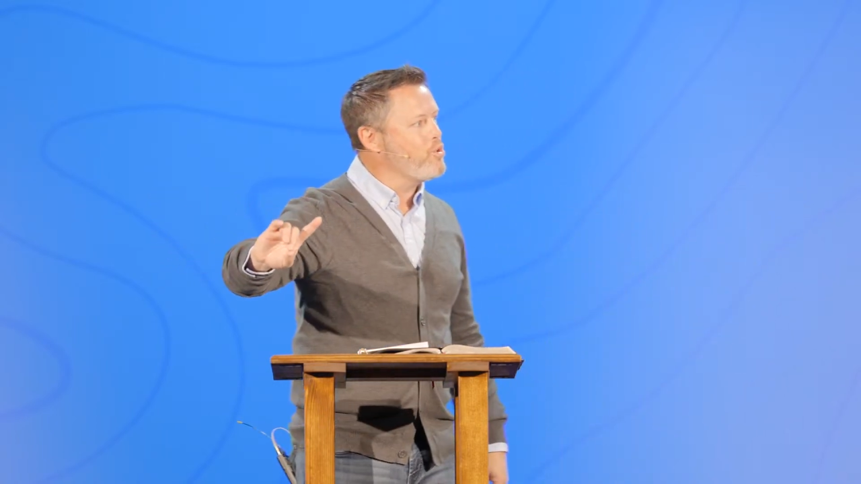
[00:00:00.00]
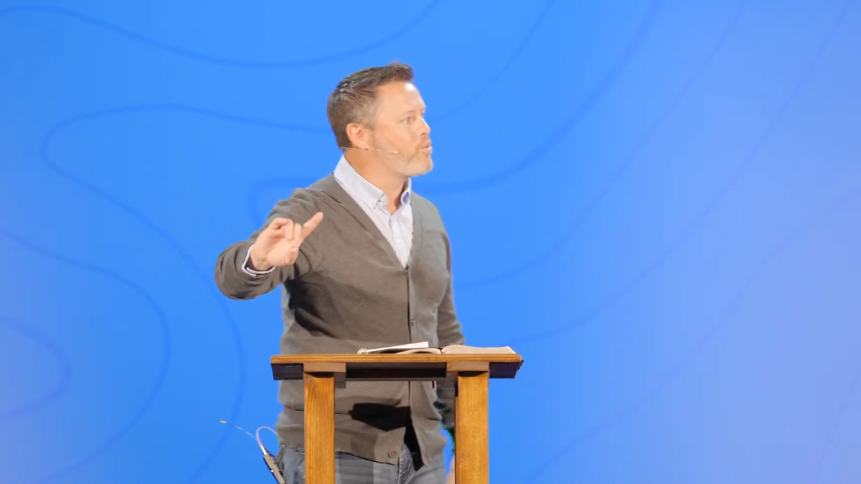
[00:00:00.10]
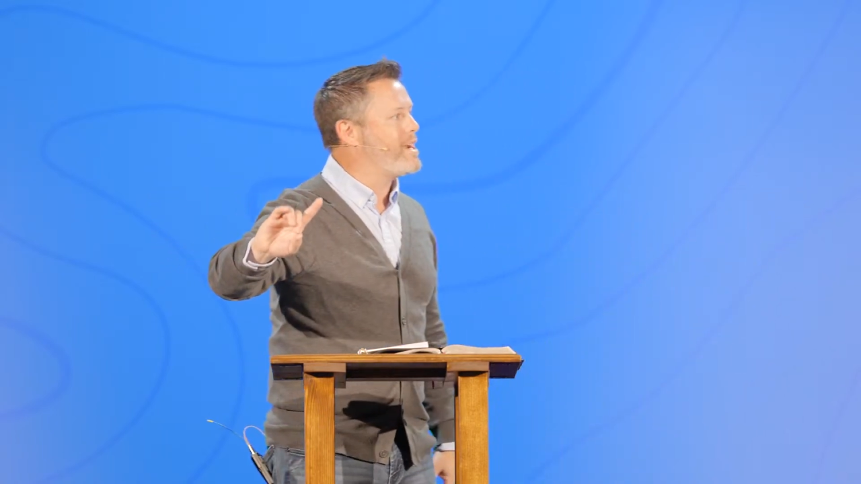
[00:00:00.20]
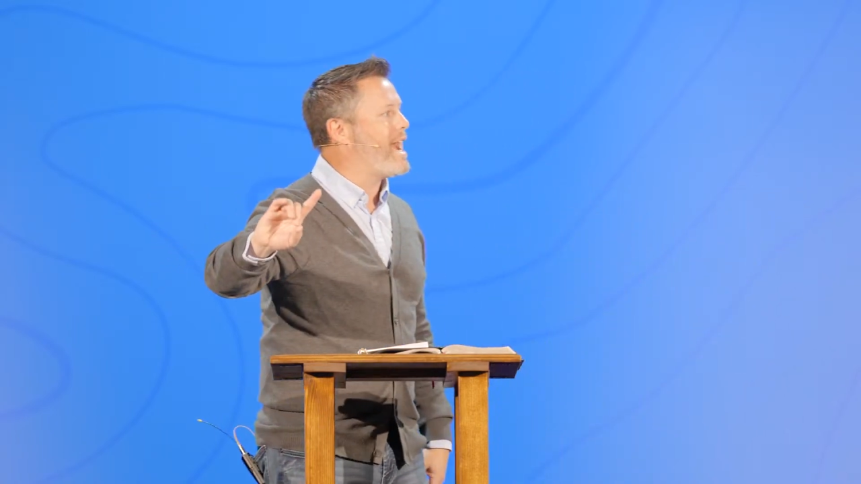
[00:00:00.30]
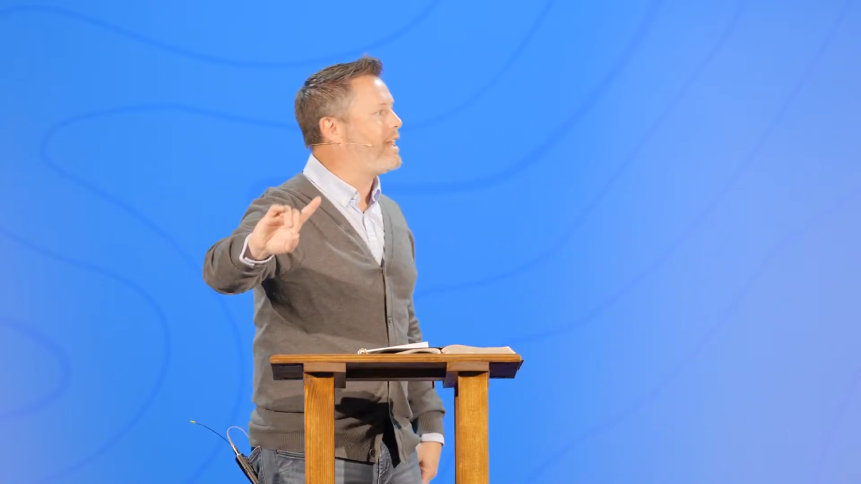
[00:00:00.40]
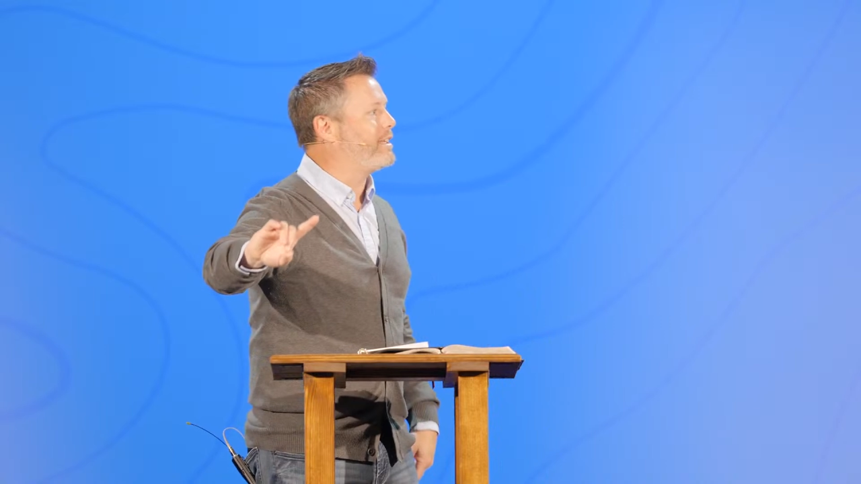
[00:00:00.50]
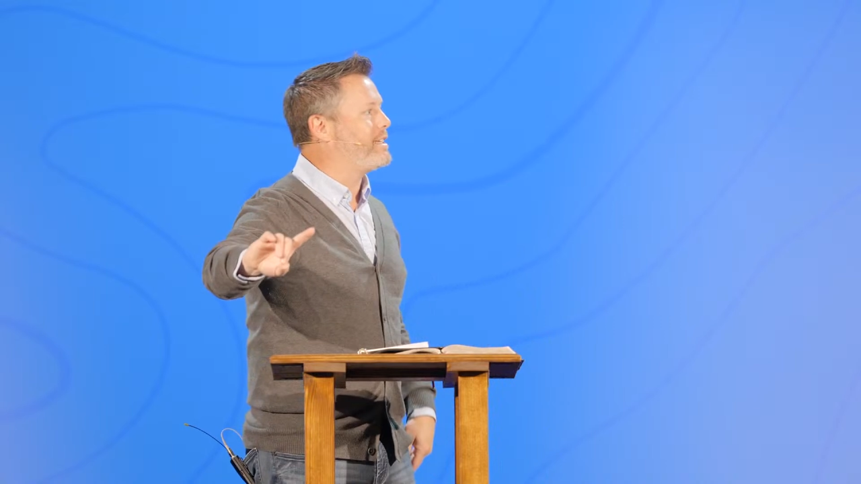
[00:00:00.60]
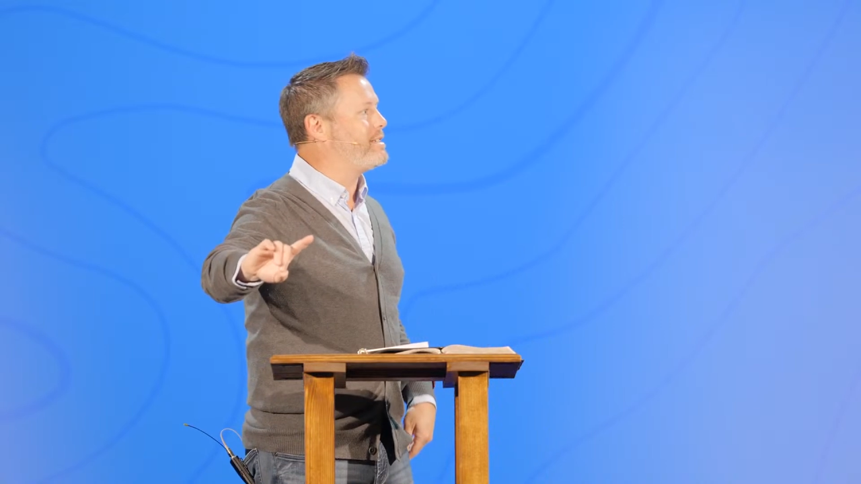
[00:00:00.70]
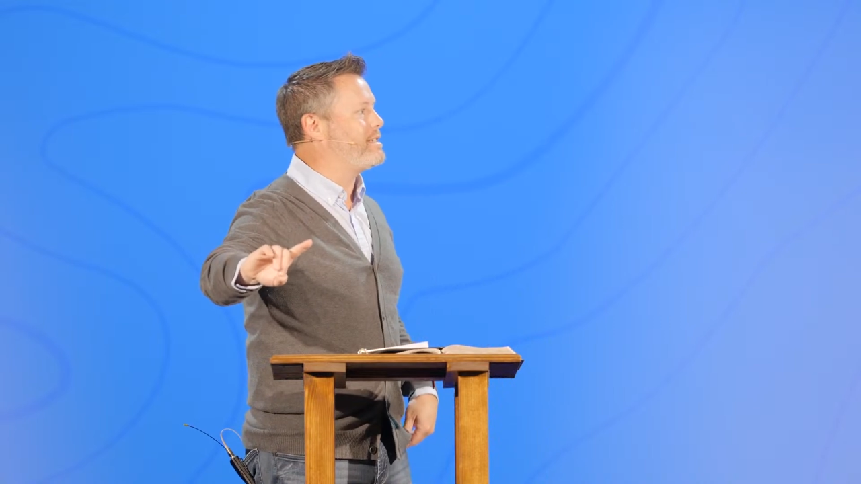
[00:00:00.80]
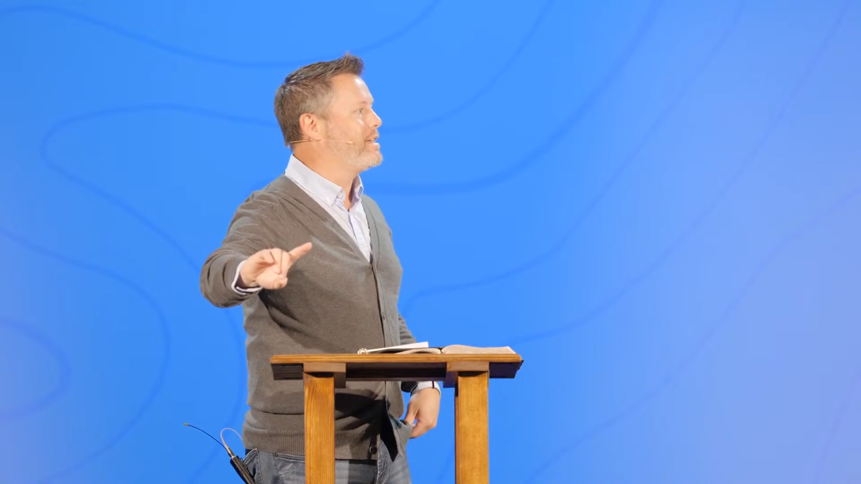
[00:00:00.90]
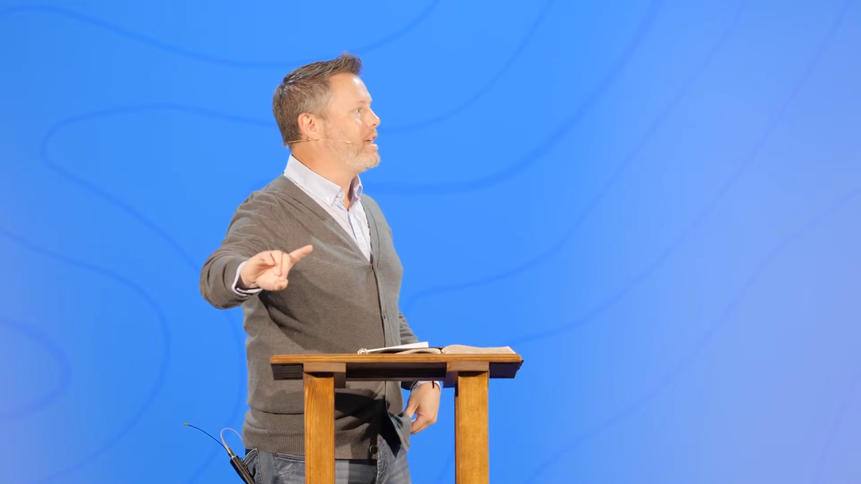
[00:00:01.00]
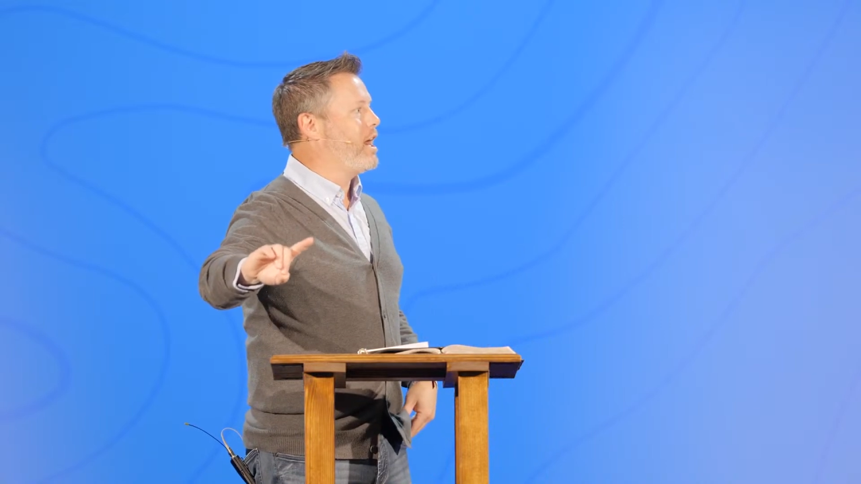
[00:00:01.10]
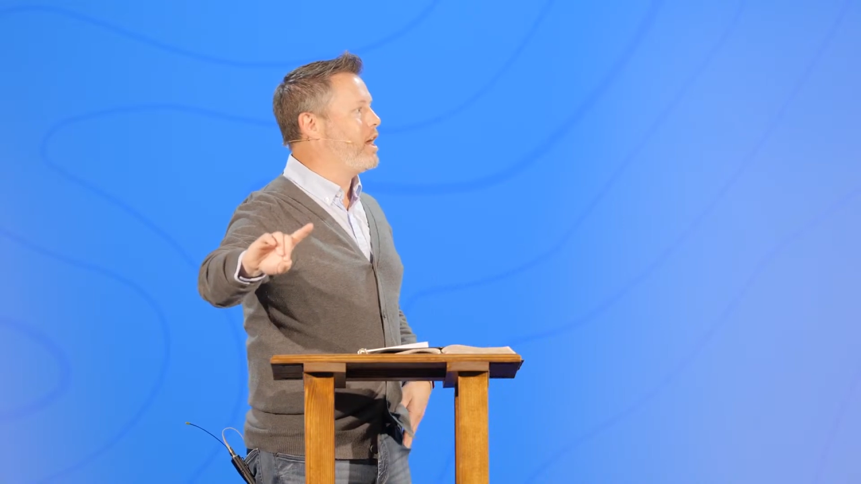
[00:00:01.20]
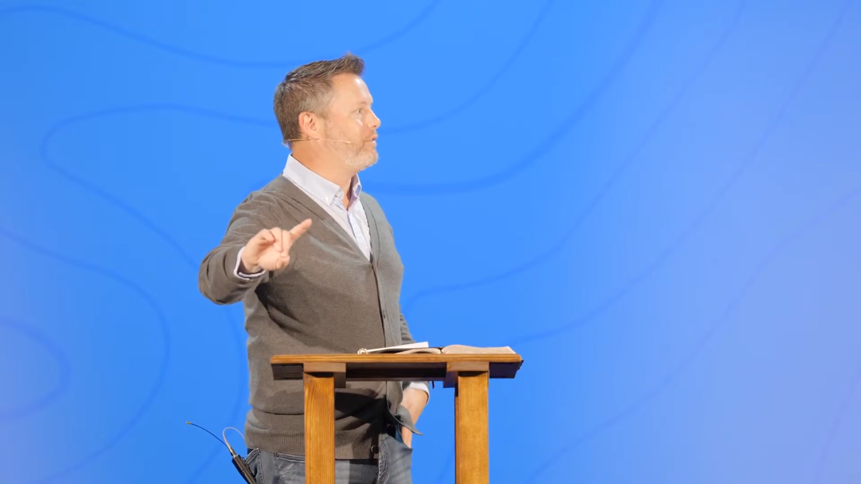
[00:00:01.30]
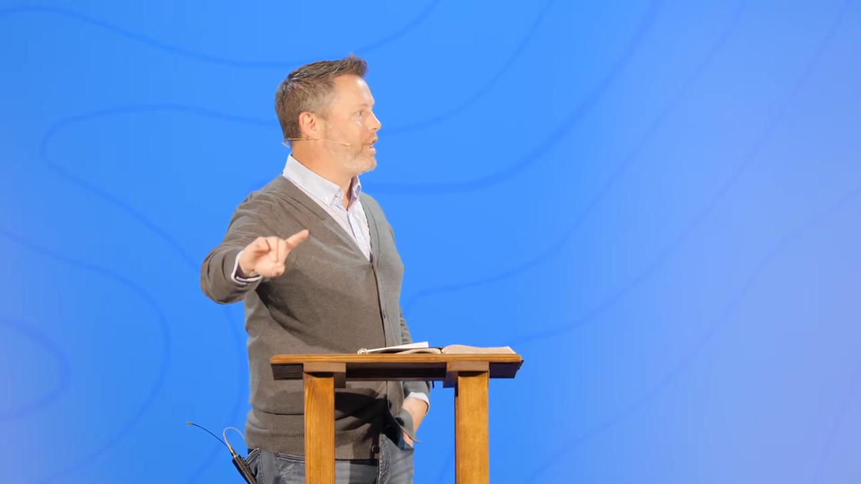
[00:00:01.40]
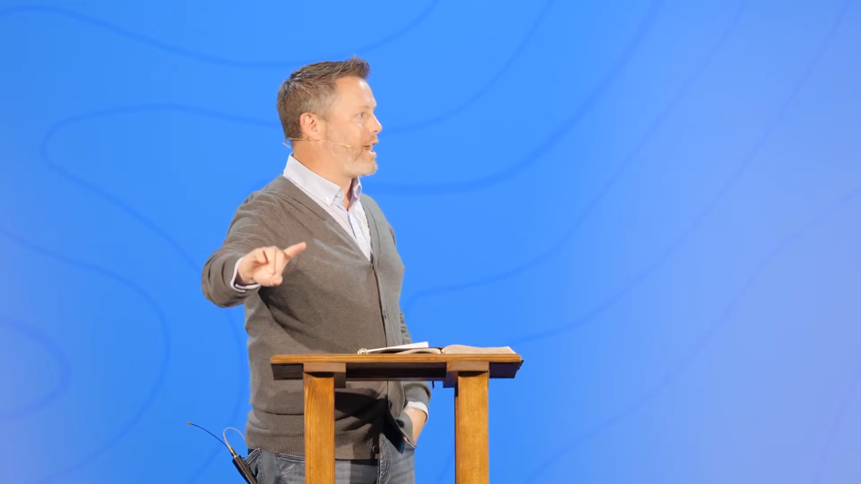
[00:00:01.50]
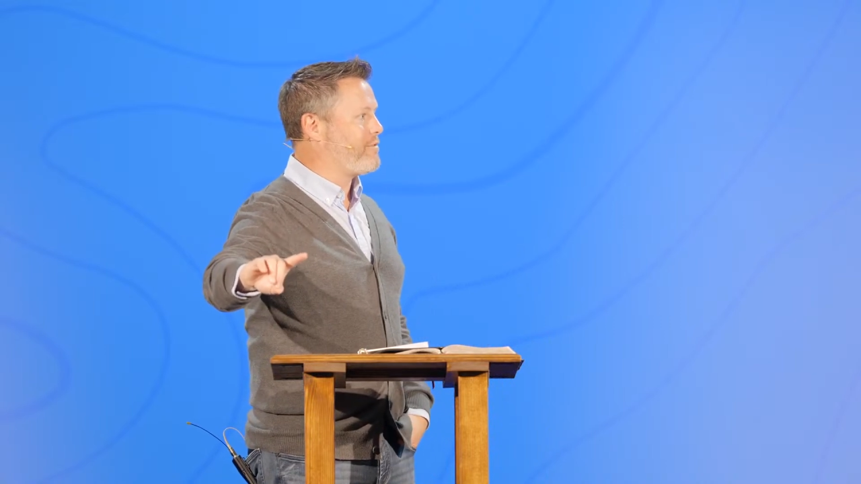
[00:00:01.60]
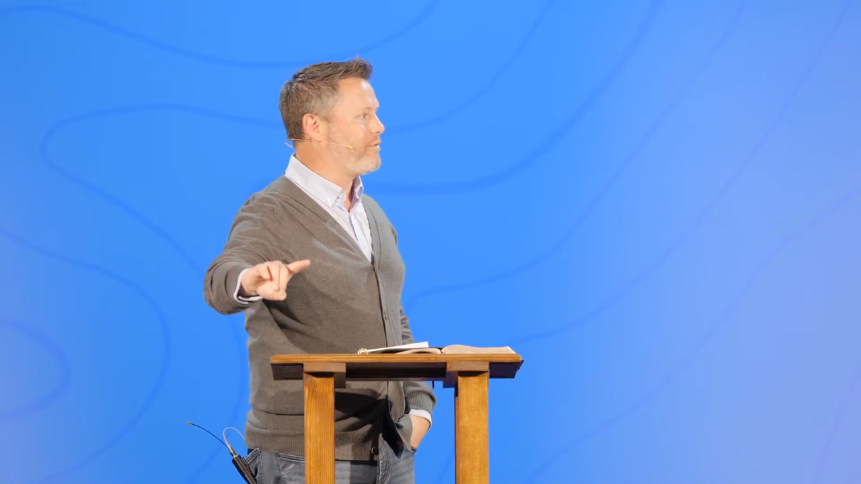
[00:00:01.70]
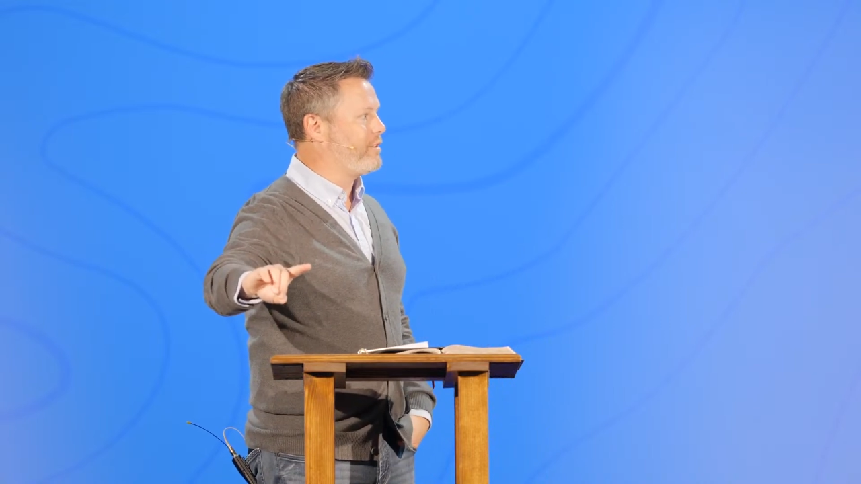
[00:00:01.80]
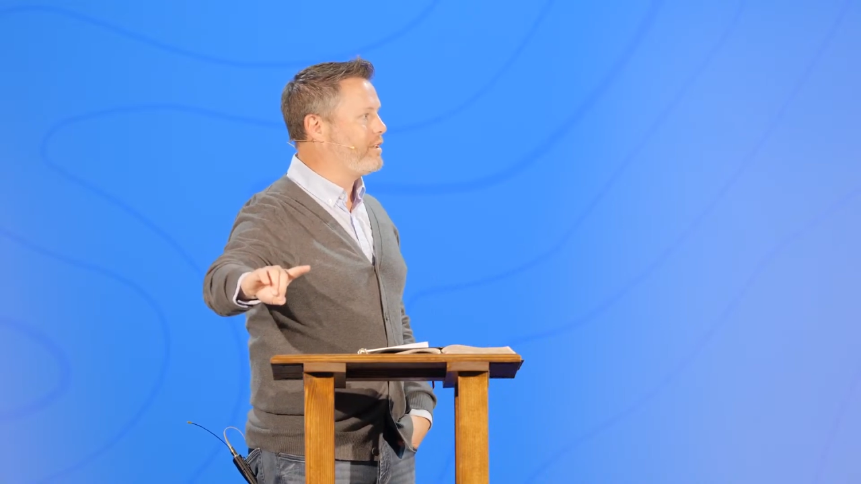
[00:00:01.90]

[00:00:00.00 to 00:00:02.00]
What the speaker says: realities of life.